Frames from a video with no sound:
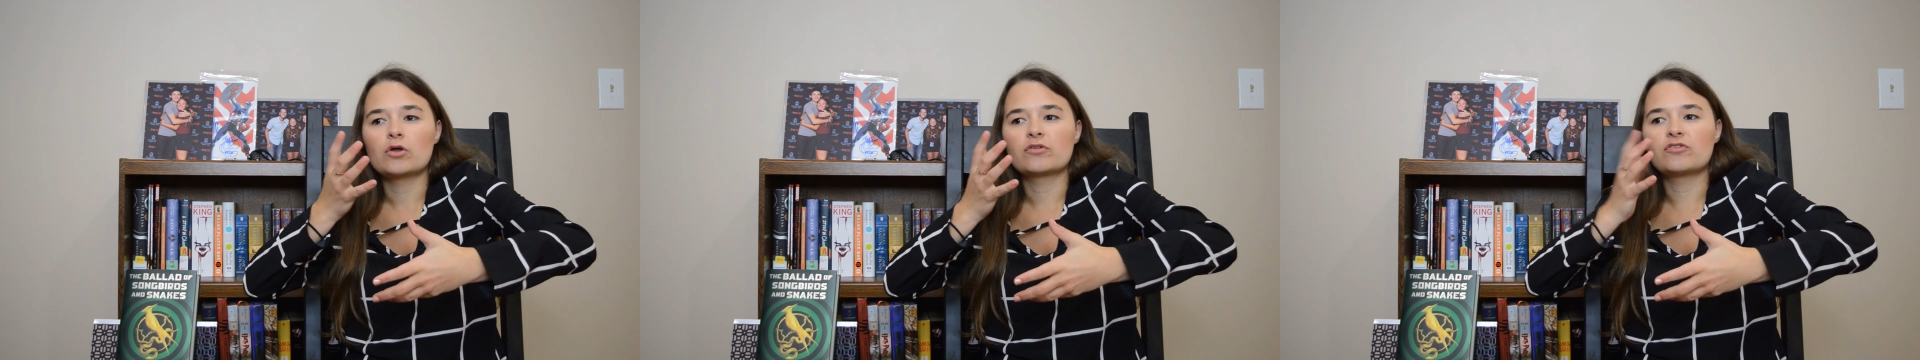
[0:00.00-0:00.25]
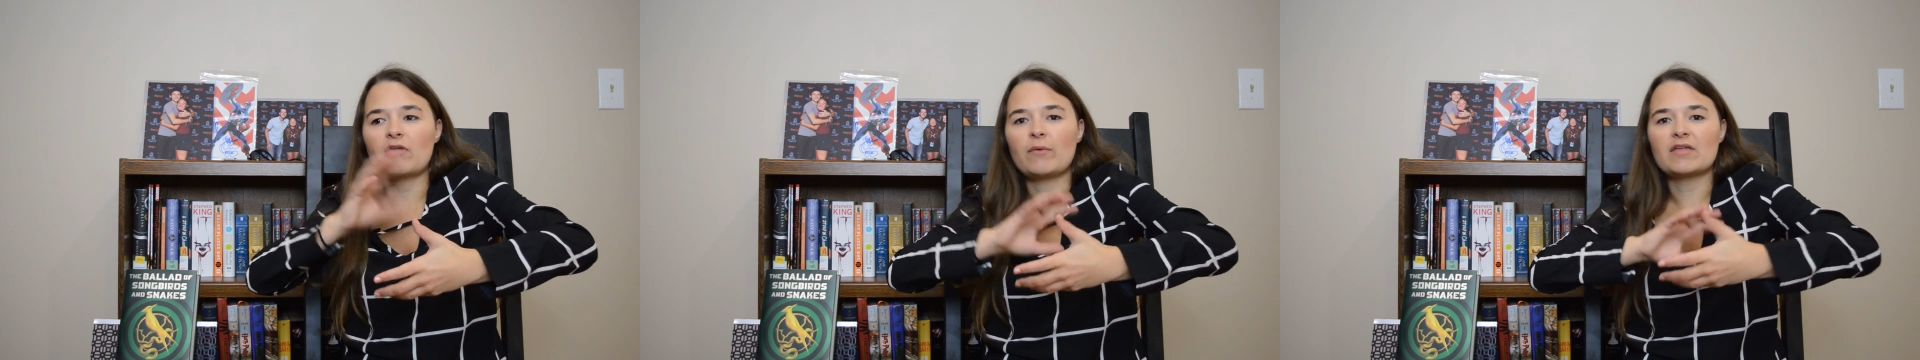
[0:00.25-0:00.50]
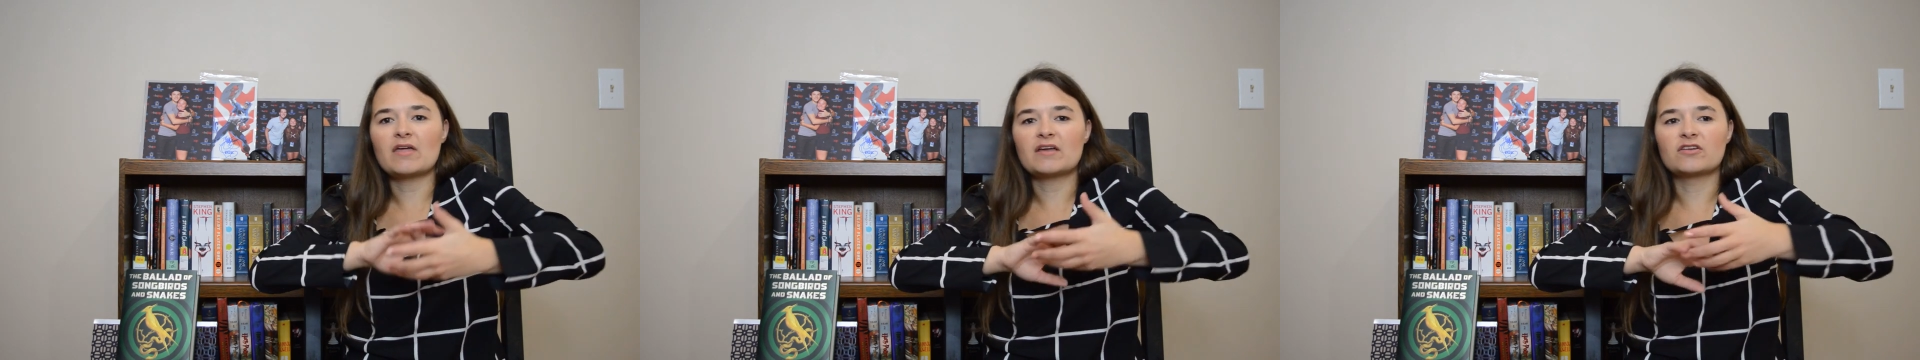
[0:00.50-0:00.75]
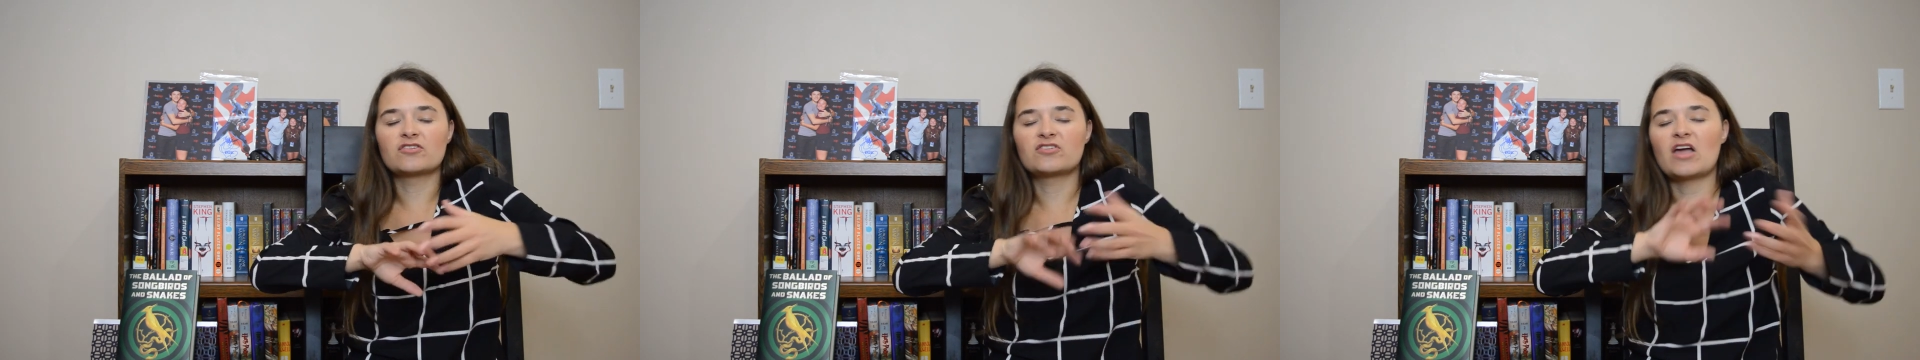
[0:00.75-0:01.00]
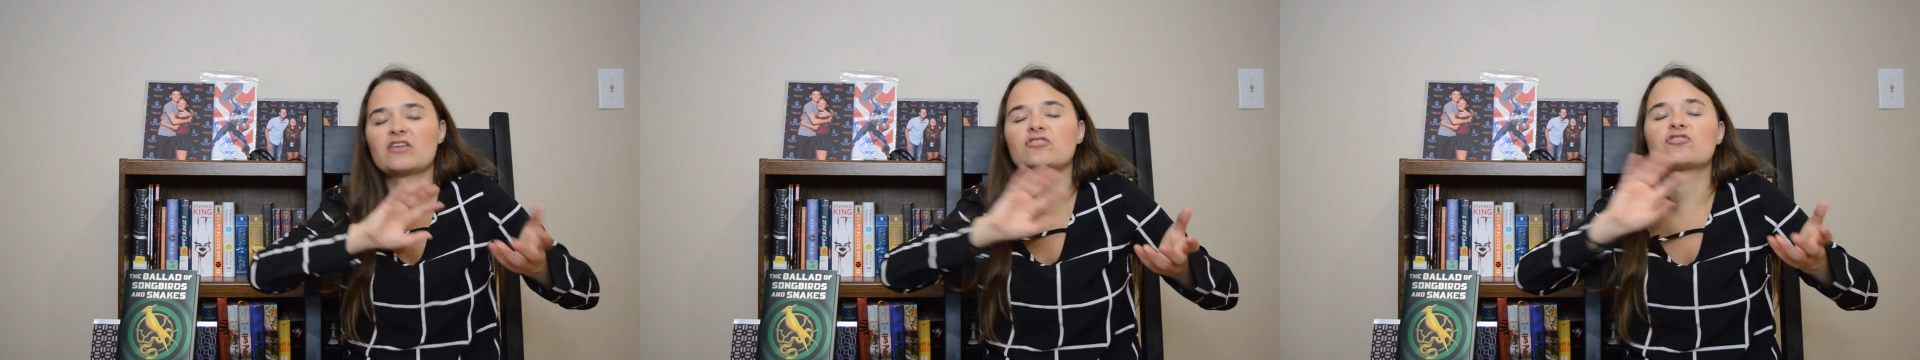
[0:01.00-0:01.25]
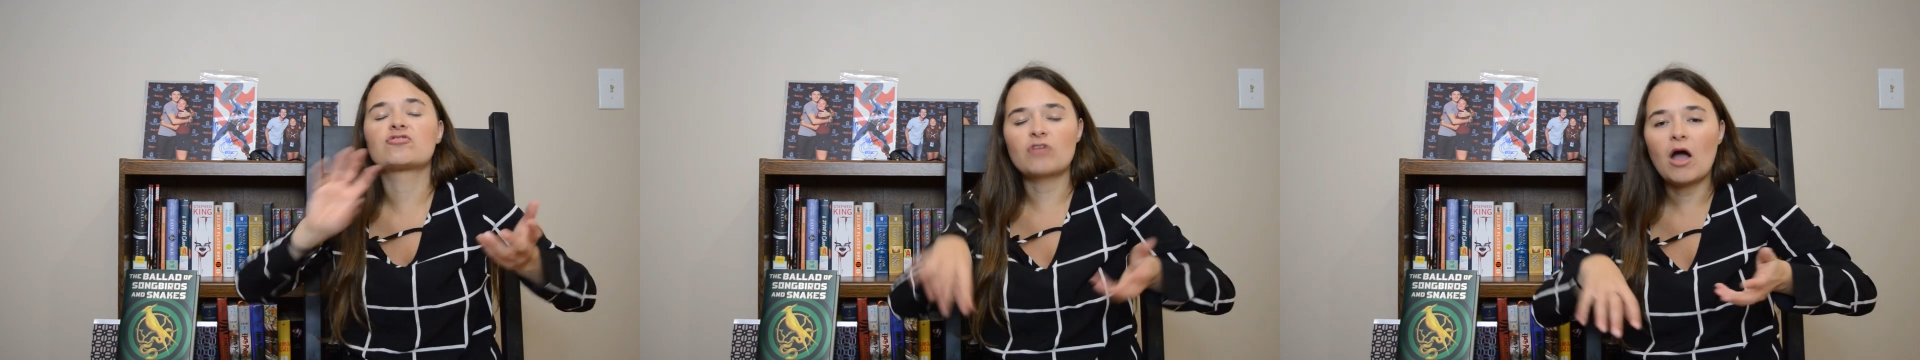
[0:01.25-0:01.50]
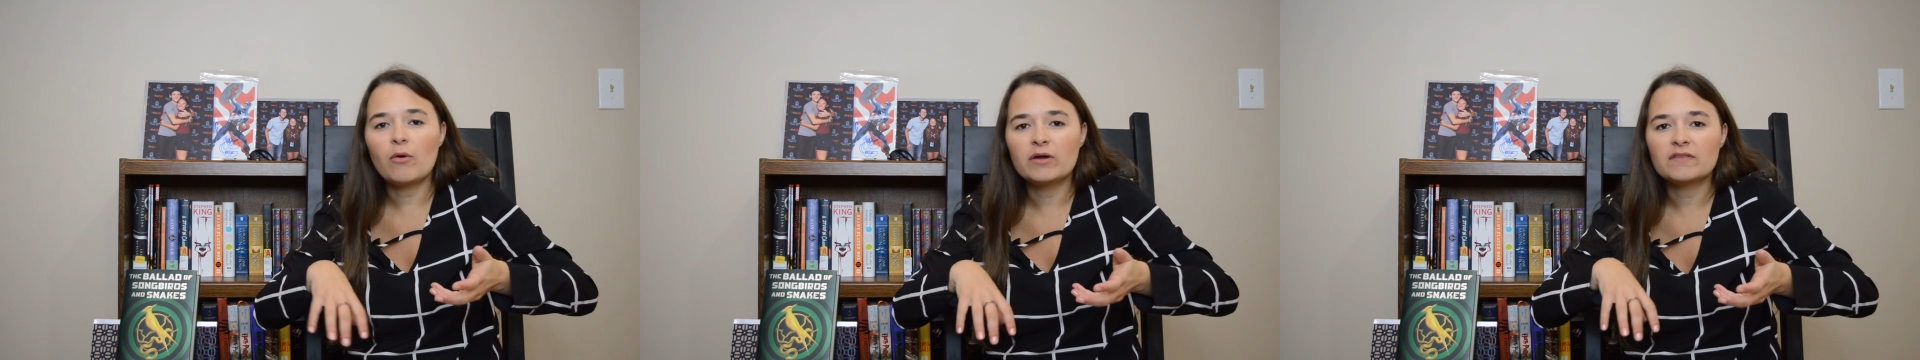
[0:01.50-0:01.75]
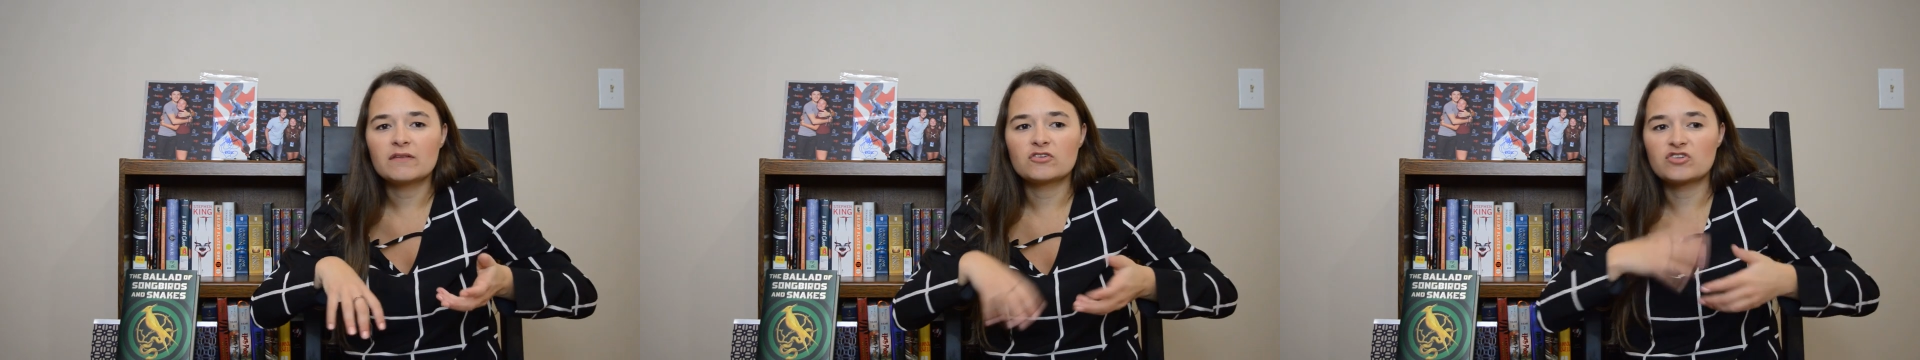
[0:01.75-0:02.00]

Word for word: so that way they can send snow in